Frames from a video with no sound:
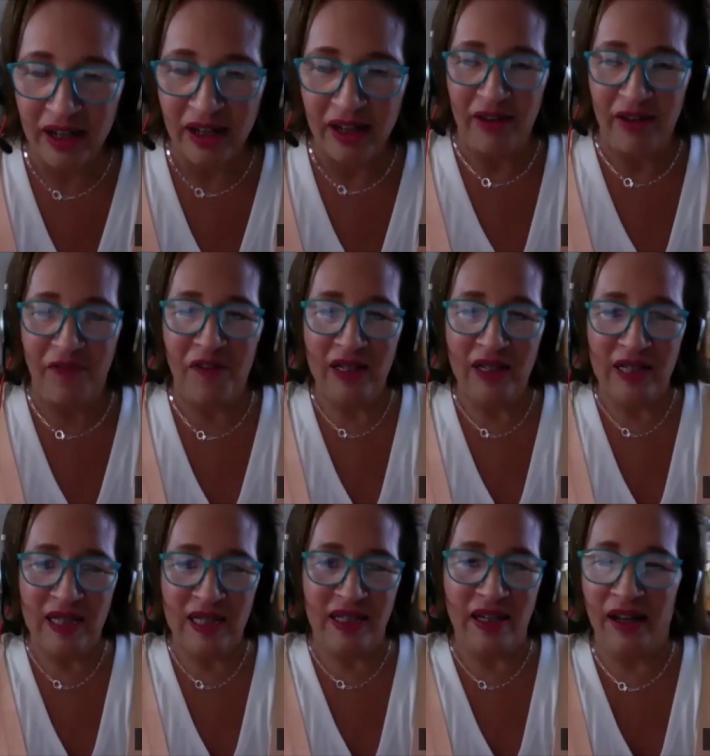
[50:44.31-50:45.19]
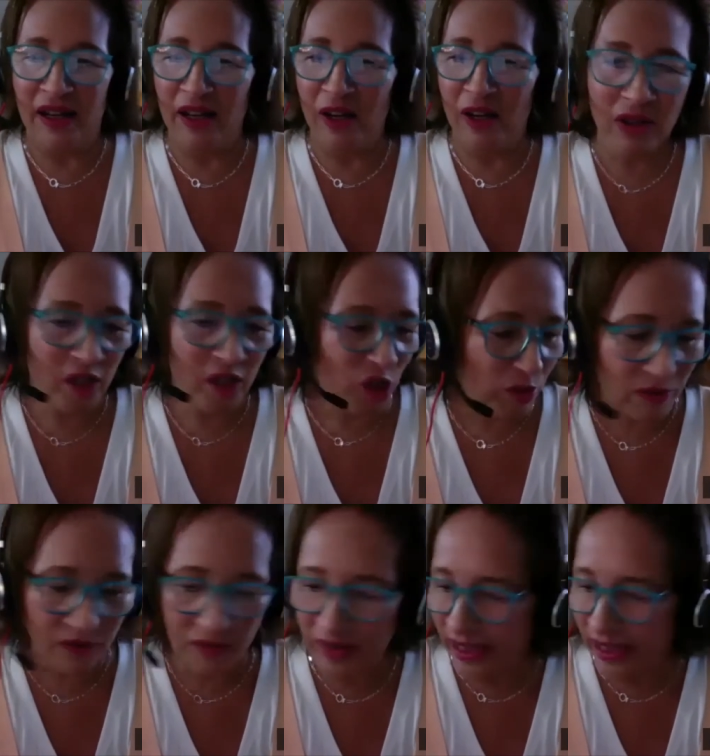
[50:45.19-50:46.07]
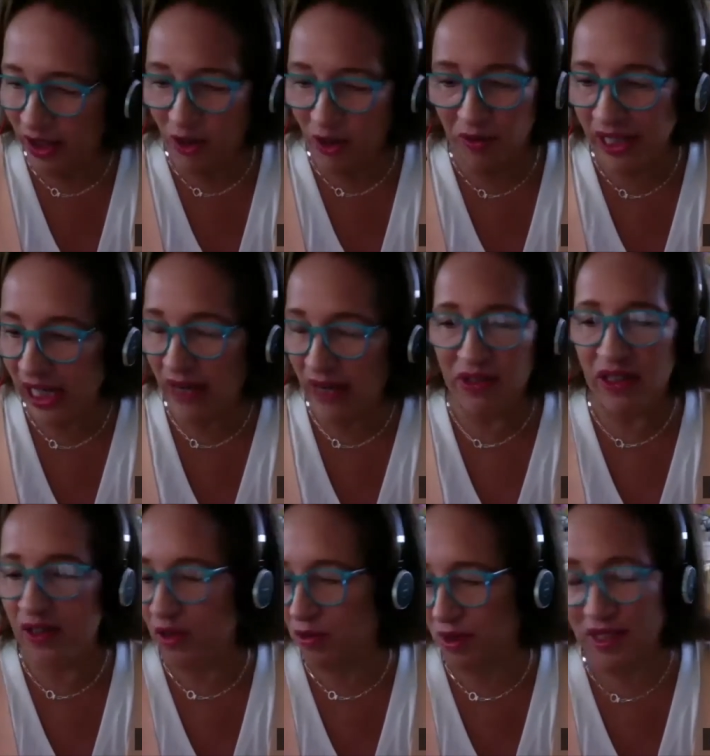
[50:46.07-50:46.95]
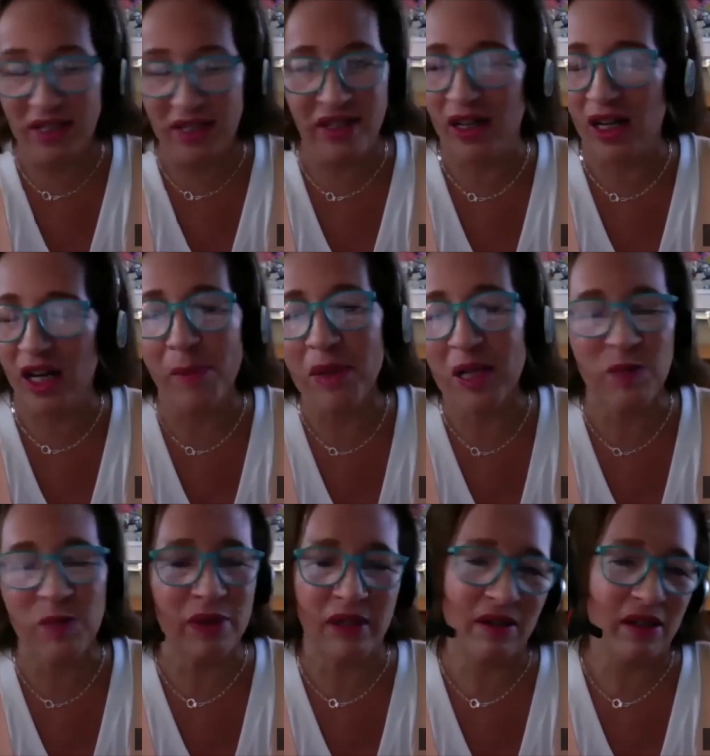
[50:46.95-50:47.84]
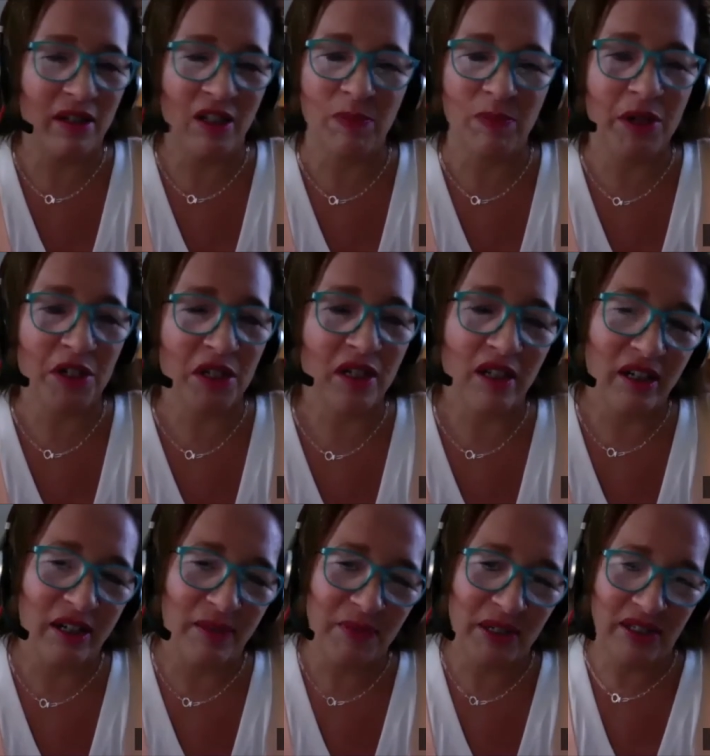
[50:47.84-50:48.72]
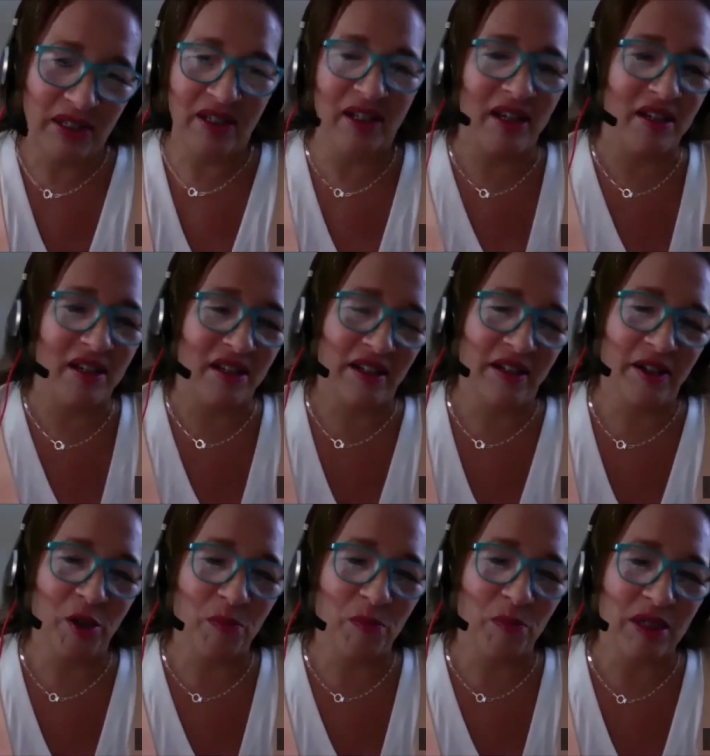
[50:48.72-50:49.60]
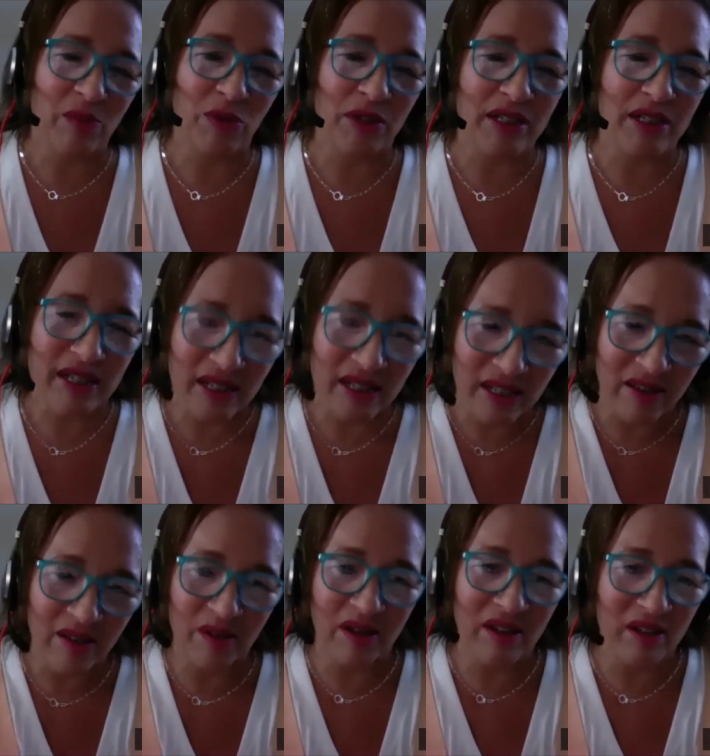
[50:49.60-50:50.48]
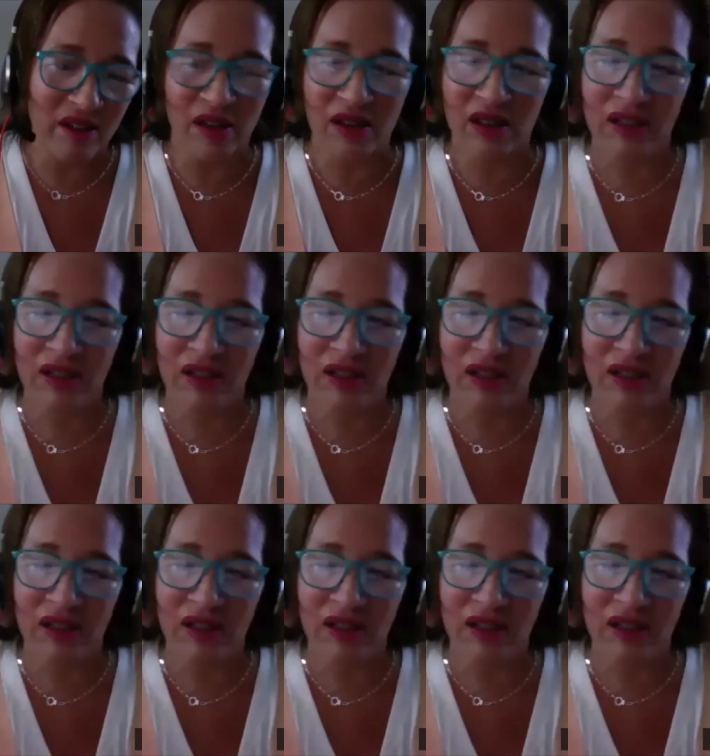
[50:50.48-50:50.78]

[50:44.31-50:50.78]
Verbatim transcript: if it's a healthcare provider and they have an interest yeah i'm going to spend as much time as it takes to help someone see that these